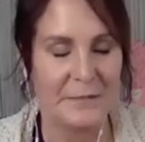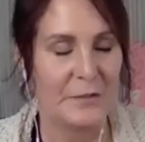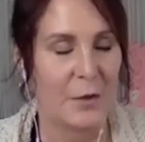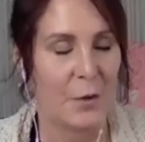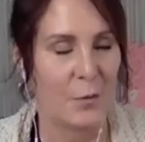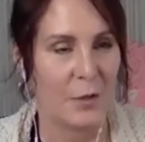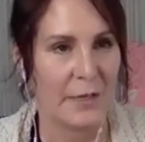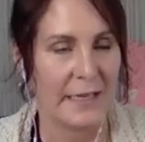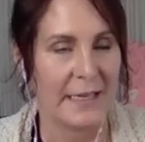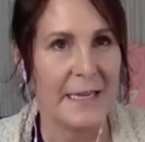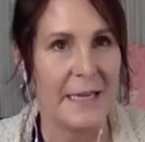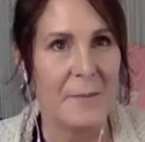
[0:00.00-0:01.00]
Totally.
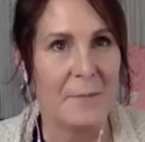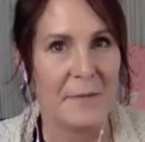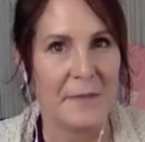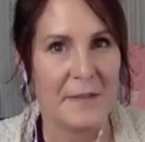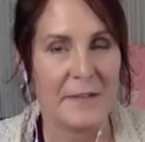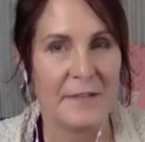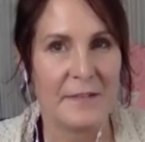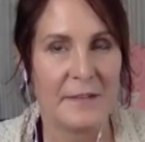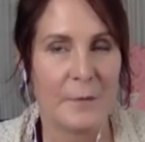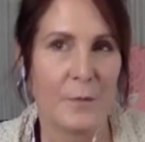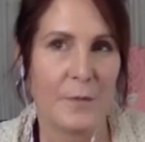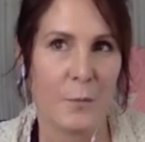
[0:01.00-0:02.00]
But
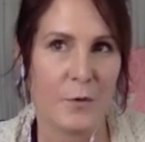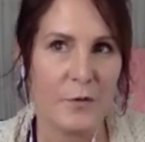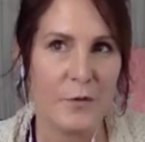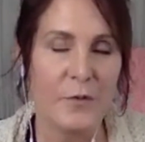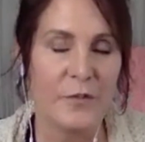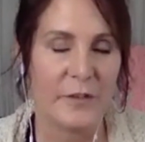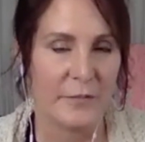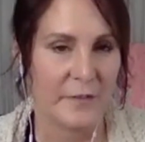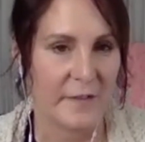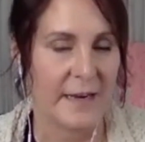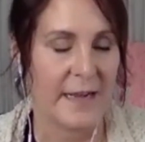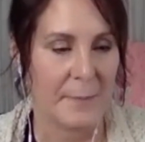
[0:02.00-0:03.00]
there were two shifts
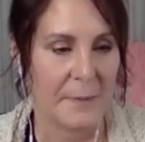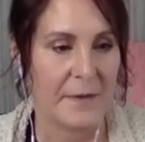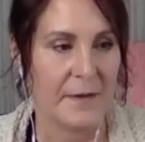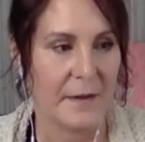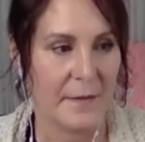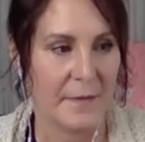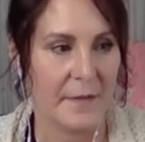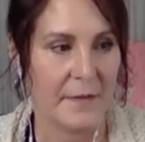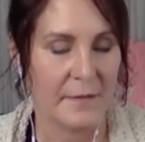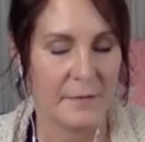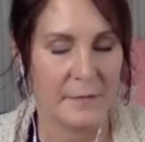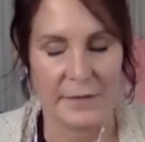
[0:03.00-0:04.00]
that happened on
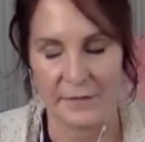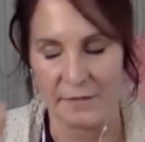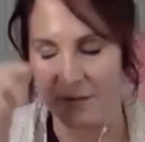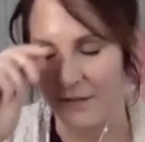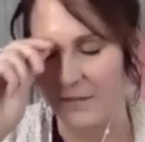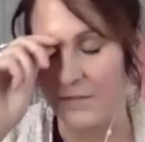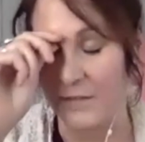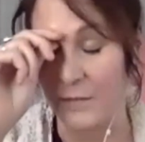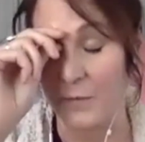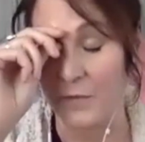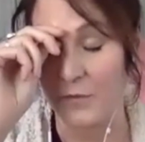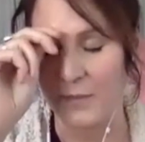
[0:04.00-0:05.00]
the 2016
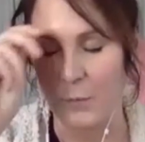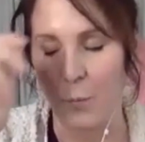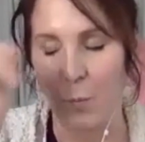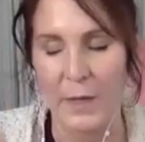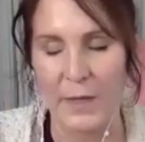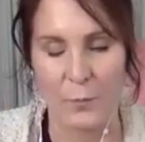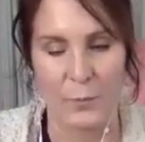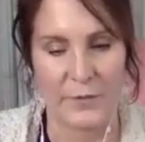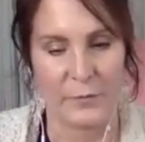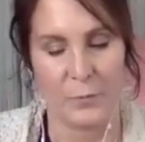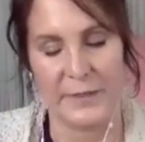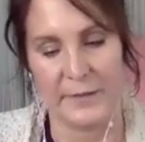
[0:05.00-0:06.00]
retreat. One,
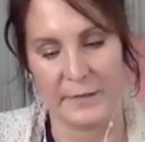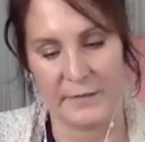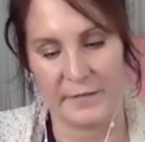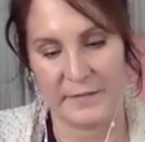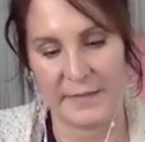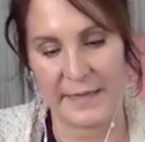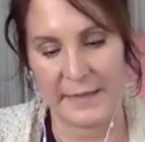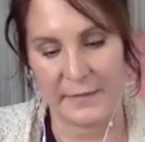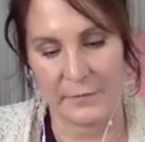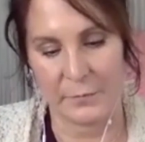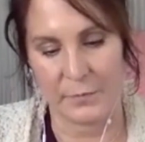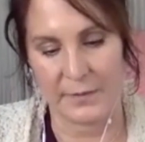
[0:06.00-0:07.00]
which we could say
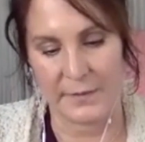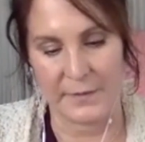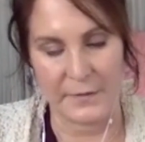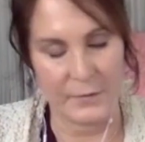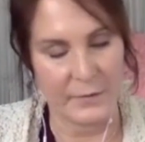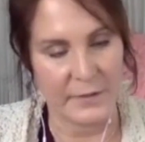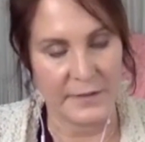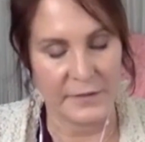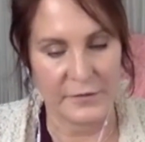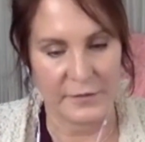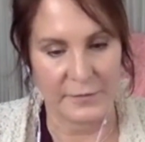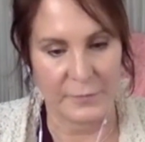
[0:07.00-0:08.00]
is really the unity
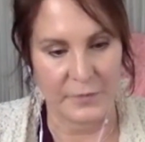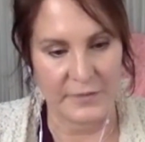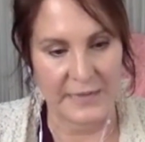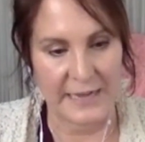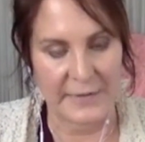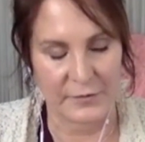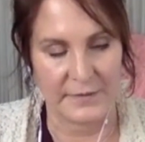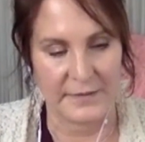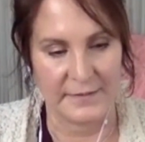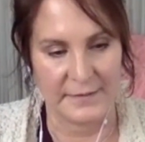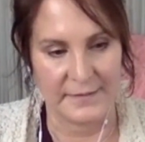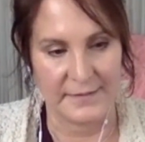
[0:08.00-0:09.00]
shift, which actually
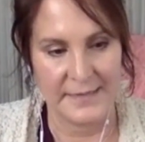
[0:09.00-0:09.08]
did